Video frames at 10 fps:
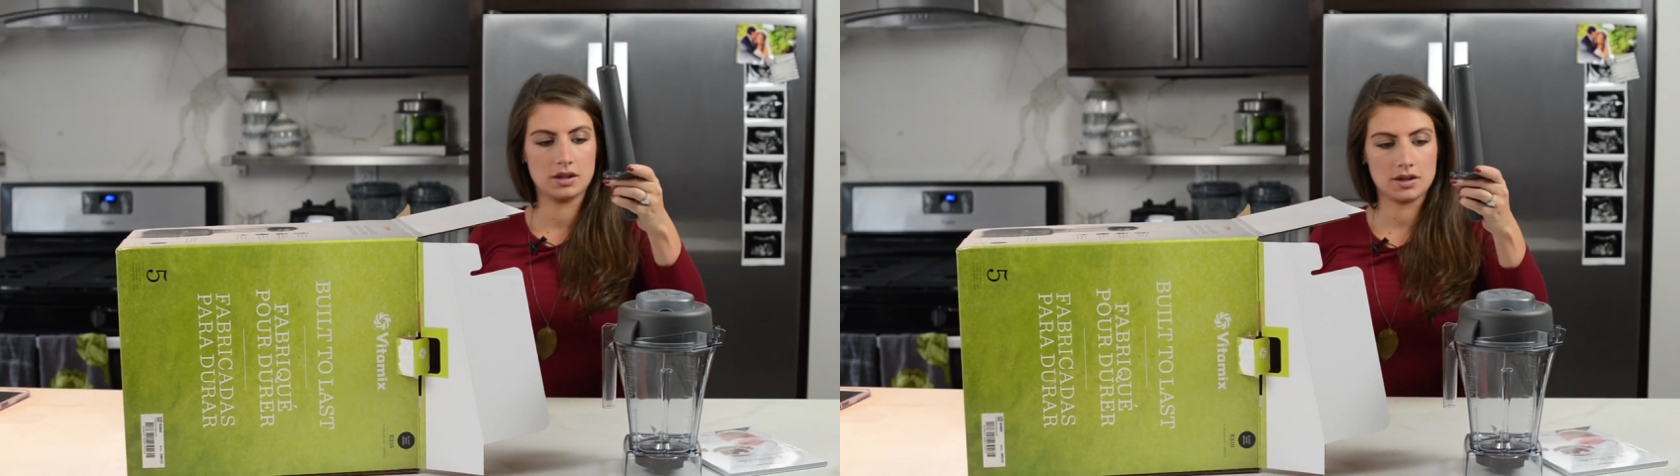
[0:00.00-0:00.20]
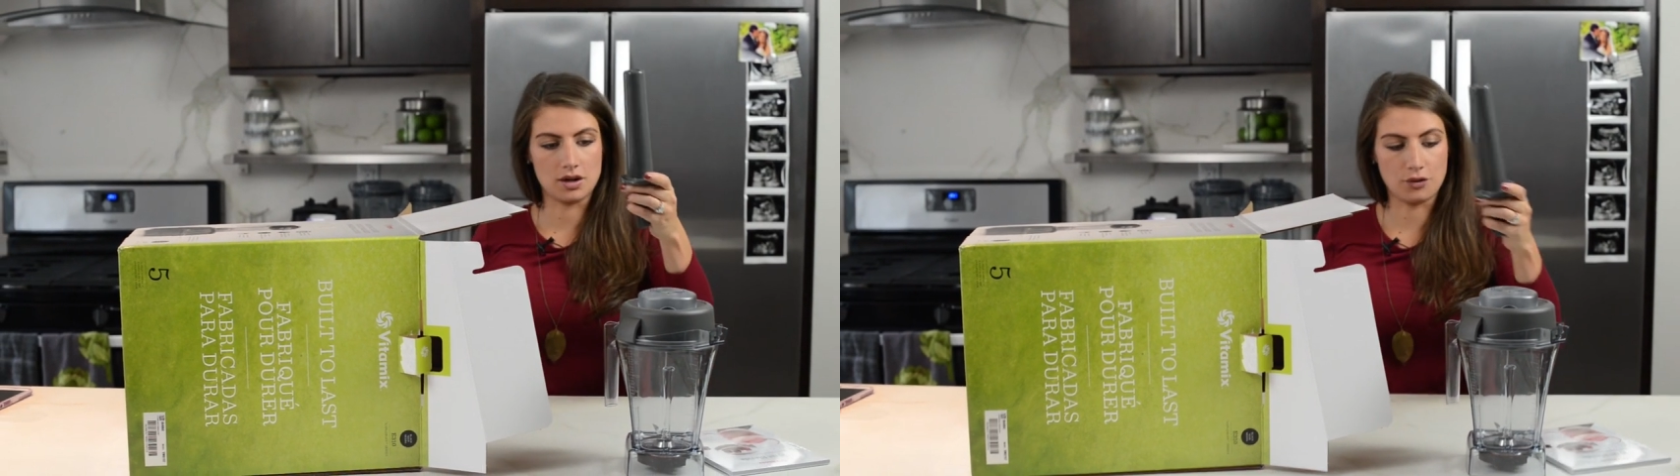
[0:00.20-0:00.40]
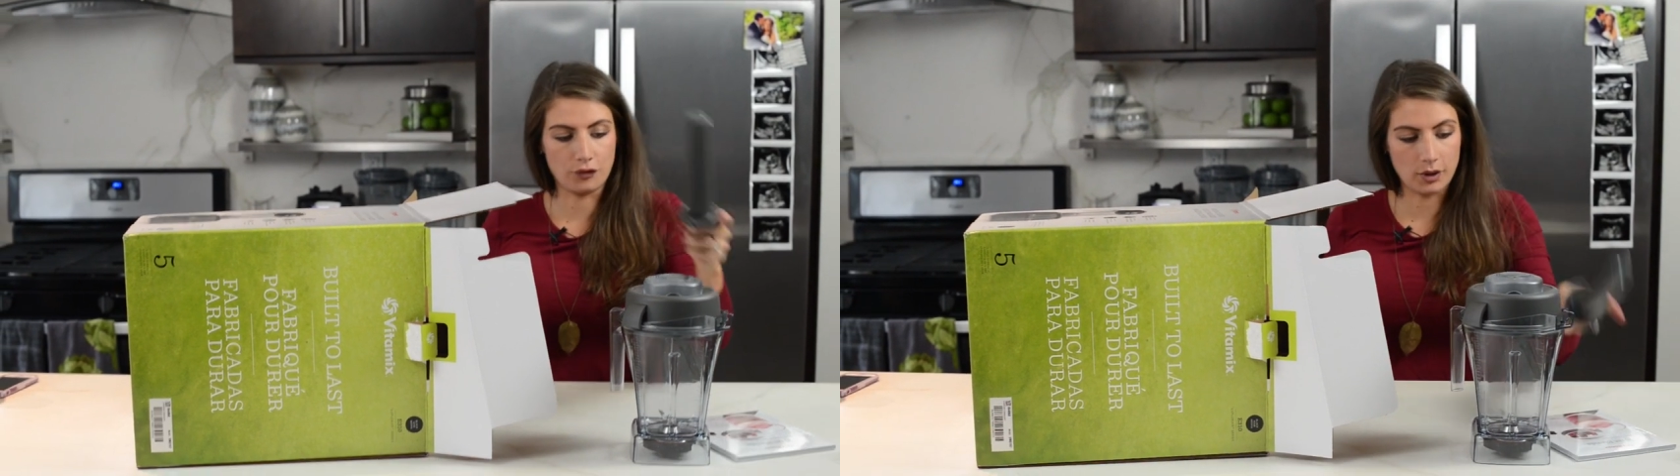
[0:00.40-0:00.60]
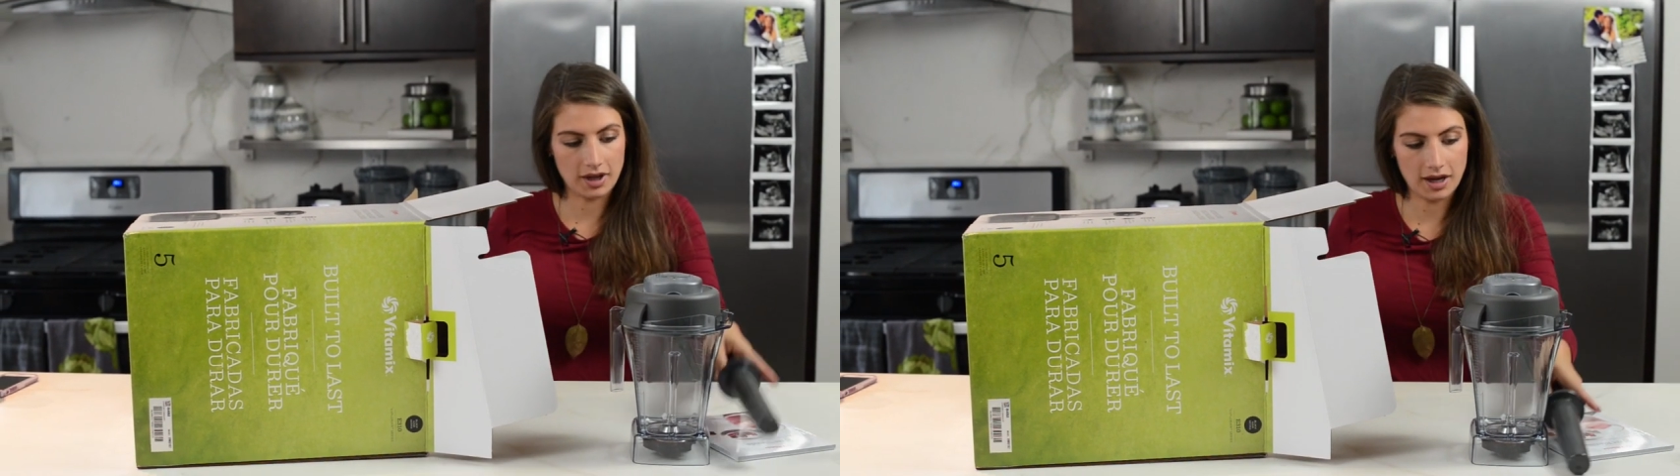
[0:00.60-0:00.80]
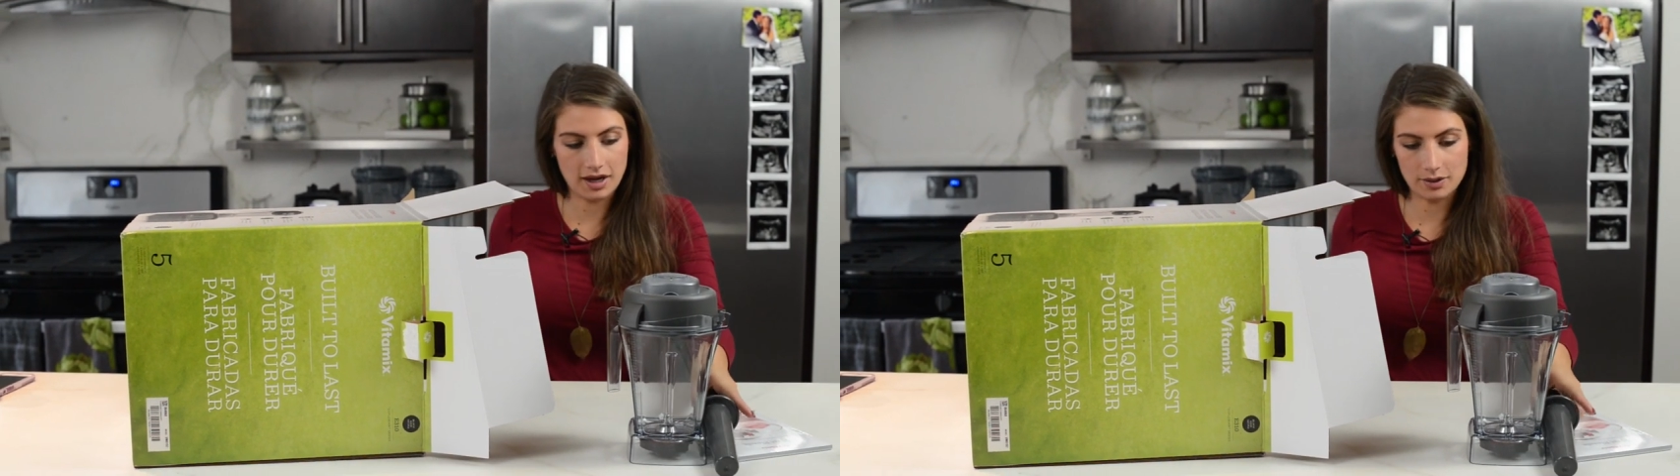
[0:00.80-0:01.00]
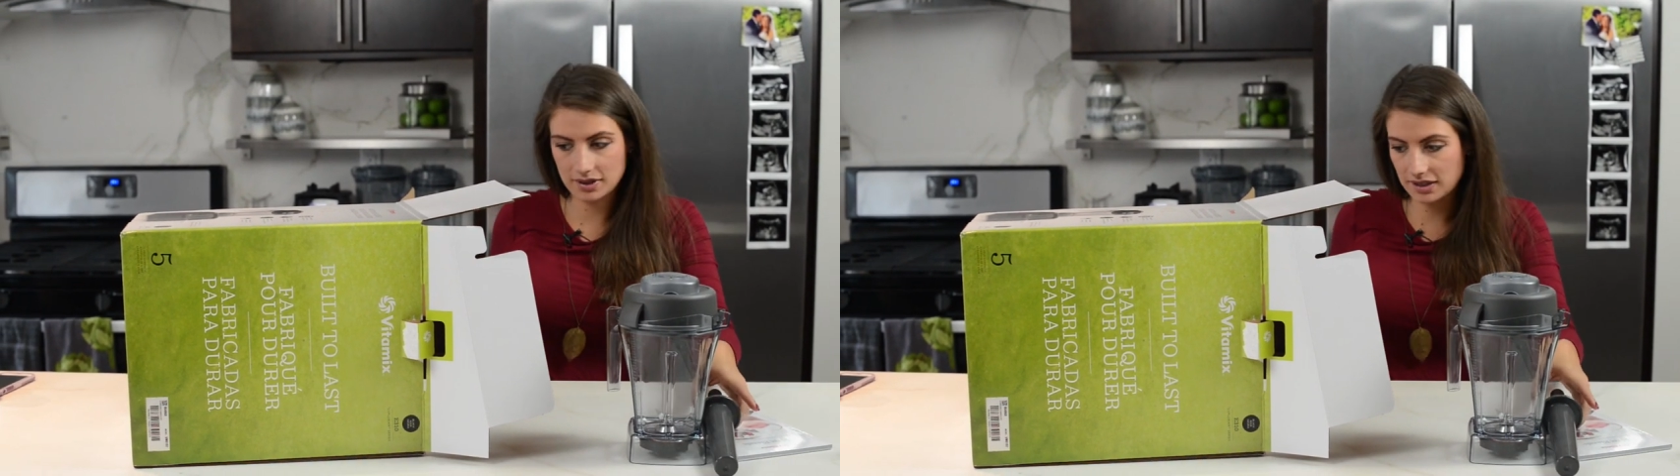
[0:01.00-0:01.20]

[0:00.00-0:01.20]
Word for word: So 48 ounce